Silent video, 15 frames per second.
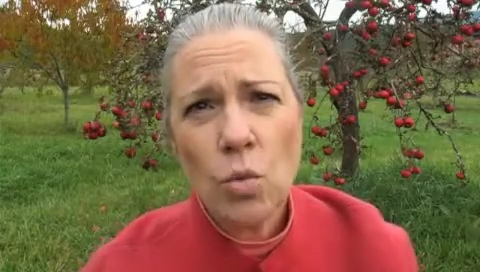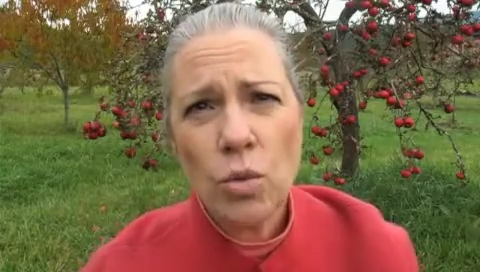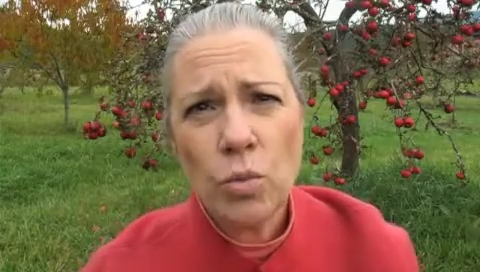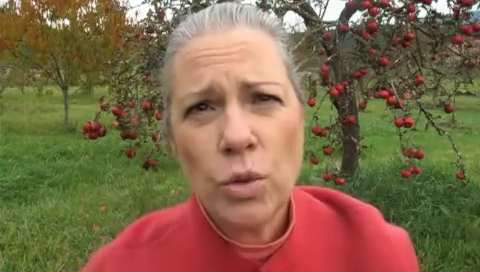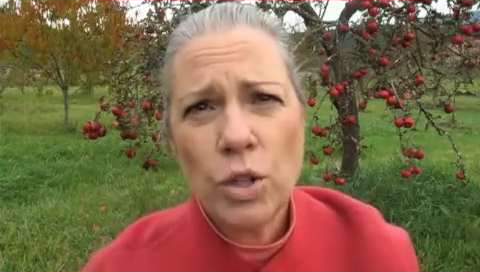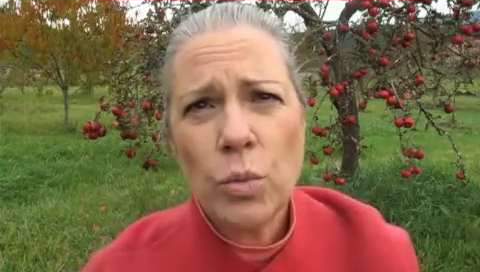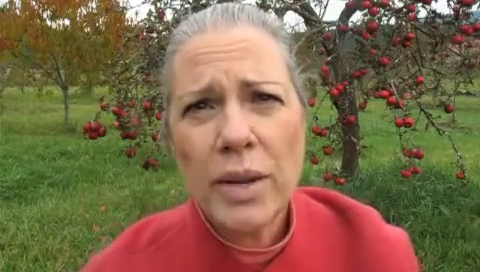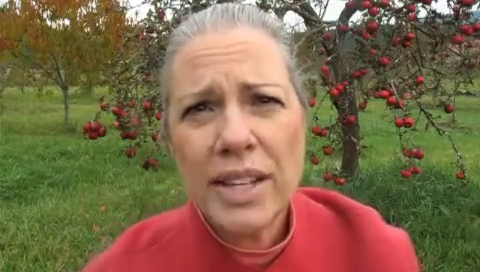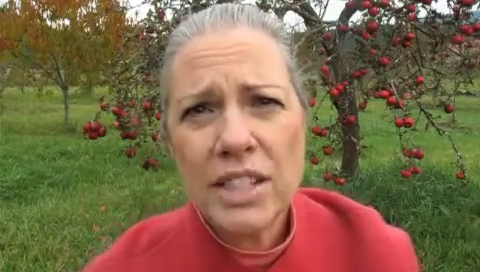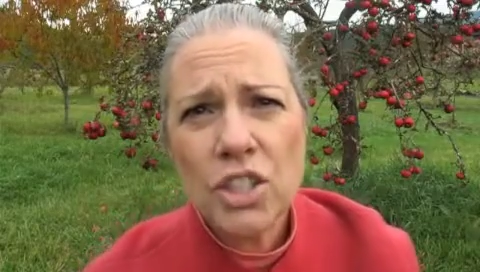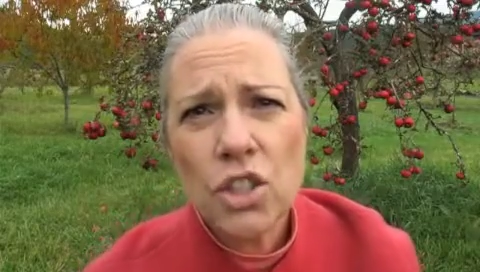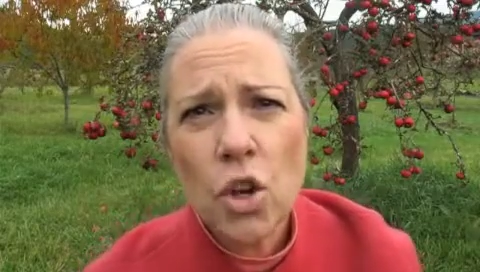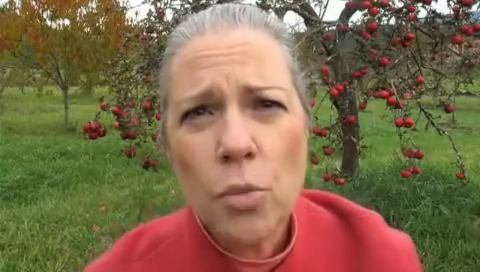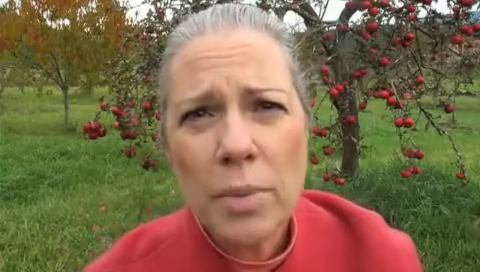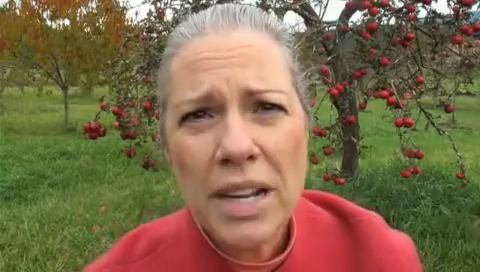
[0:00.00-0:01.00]
Woodwinked
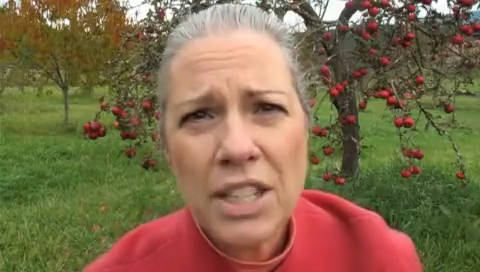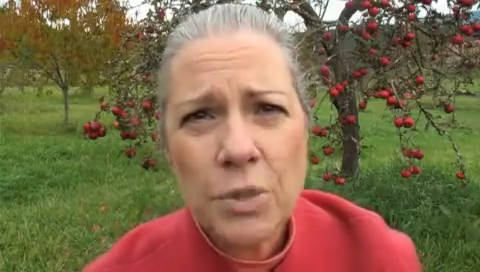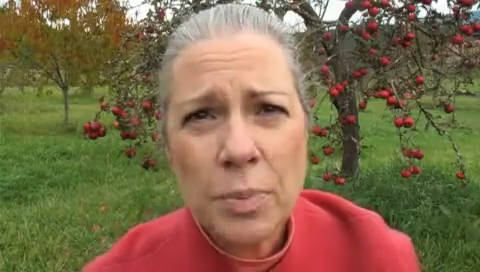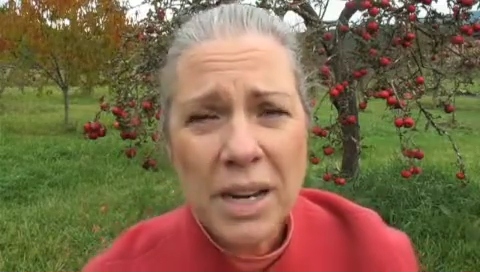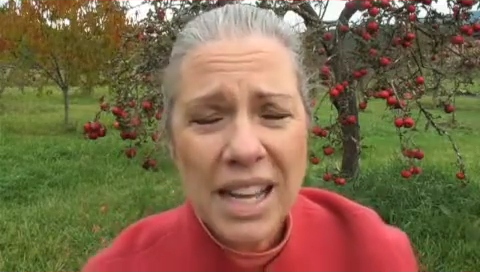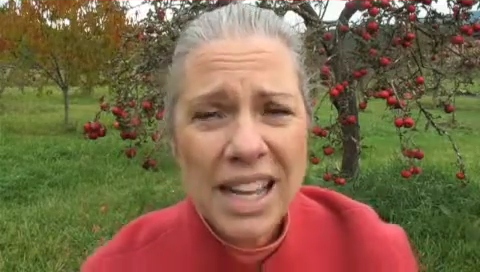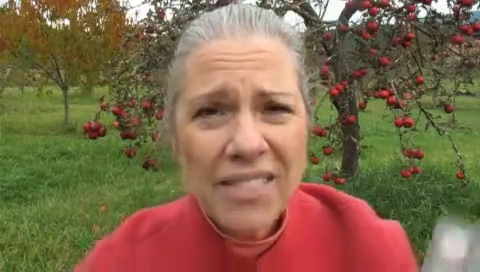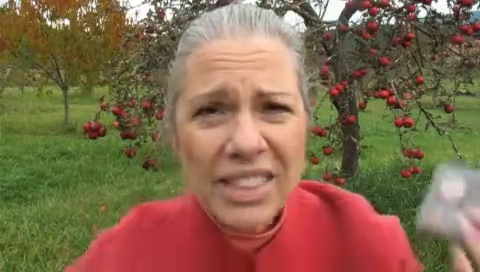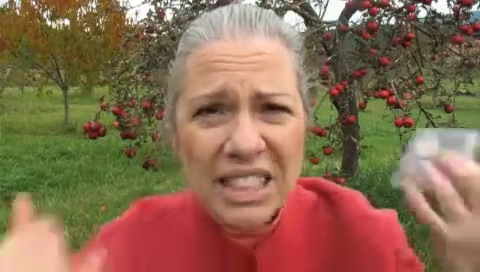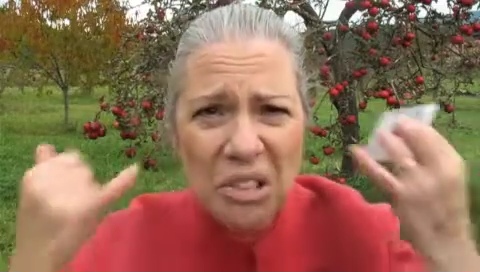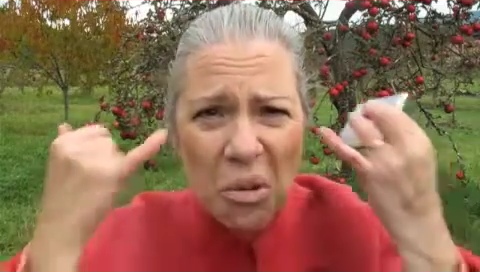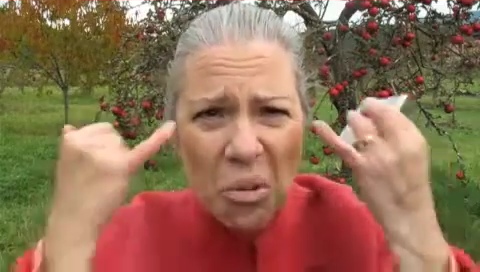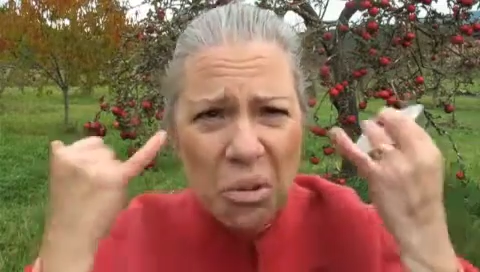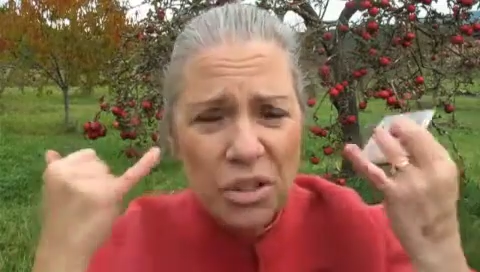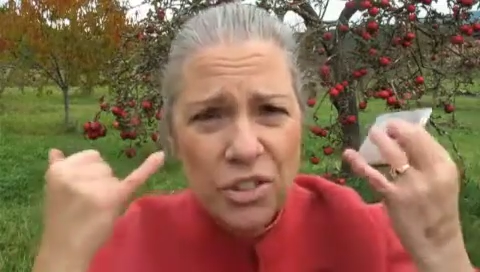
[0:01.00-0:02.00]
so much, but I have these
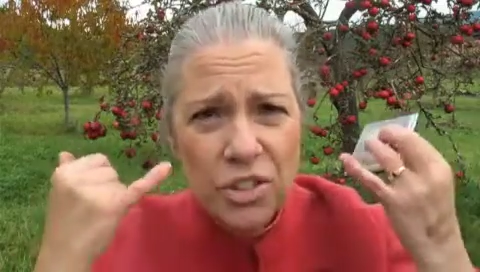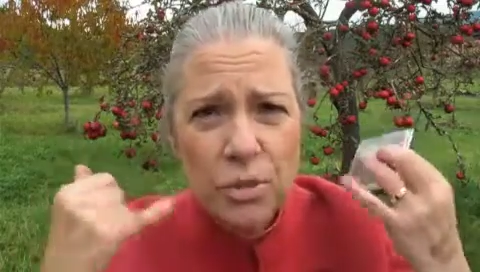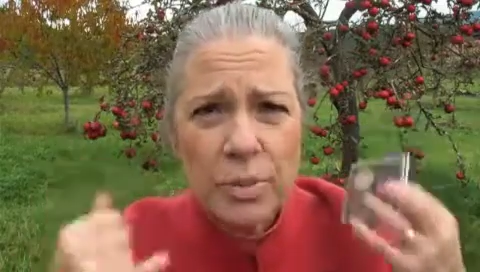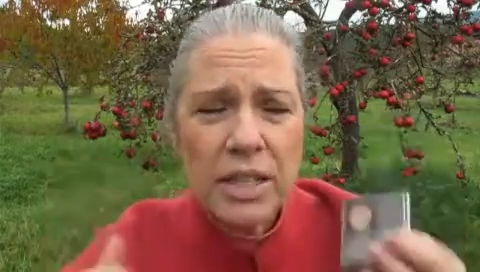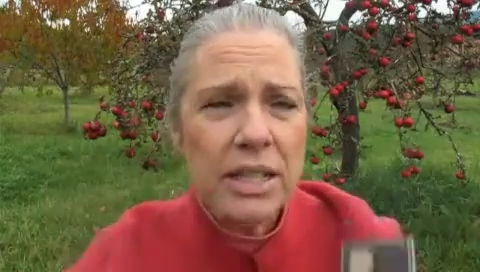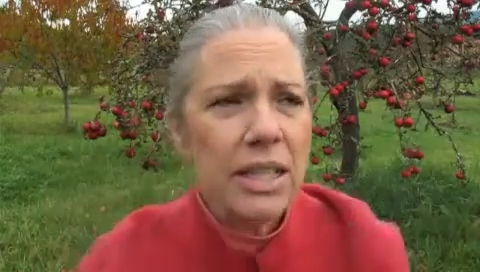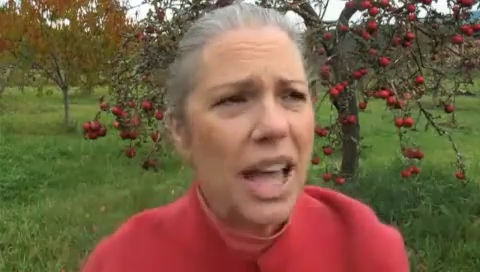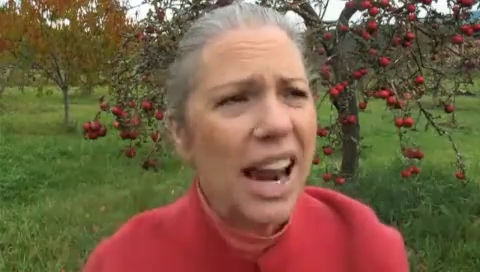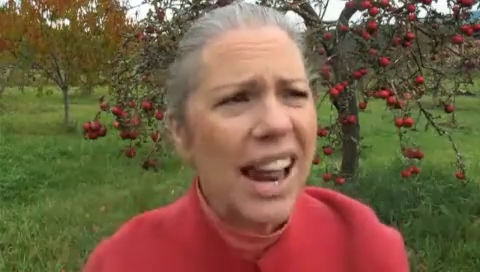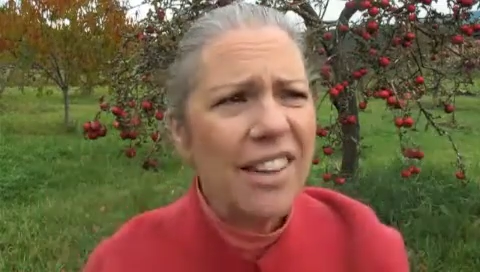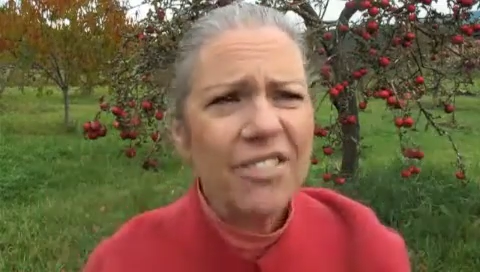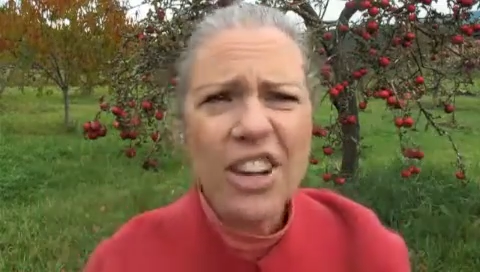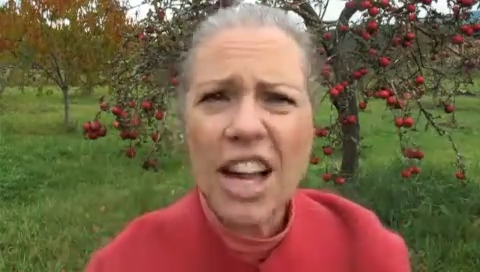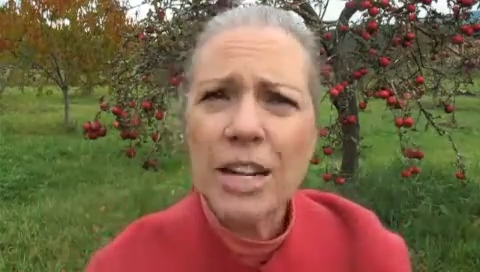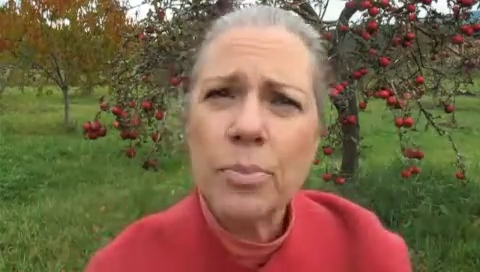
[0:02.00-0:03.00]
old stupid eyes. Oh,
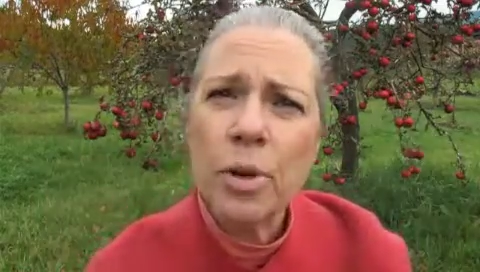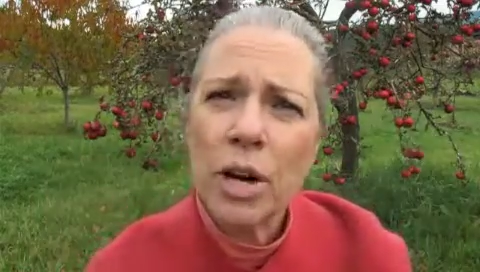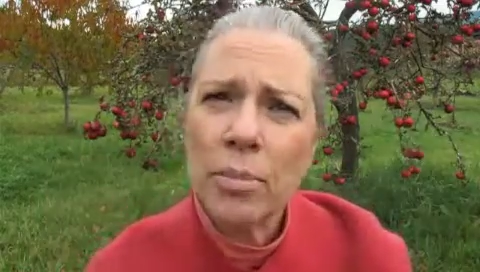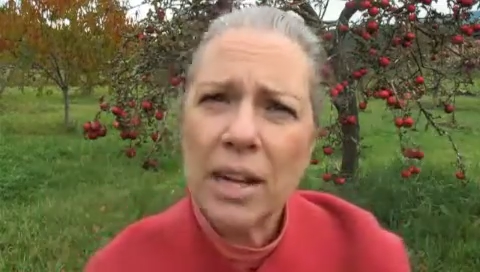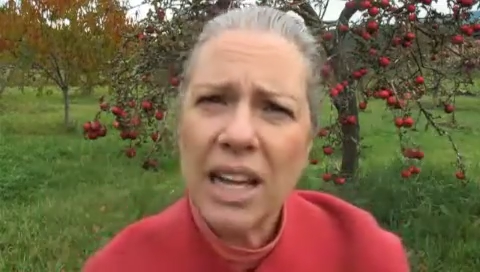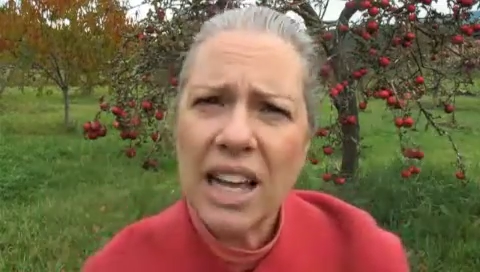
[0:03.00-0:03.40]
I forgot to put on my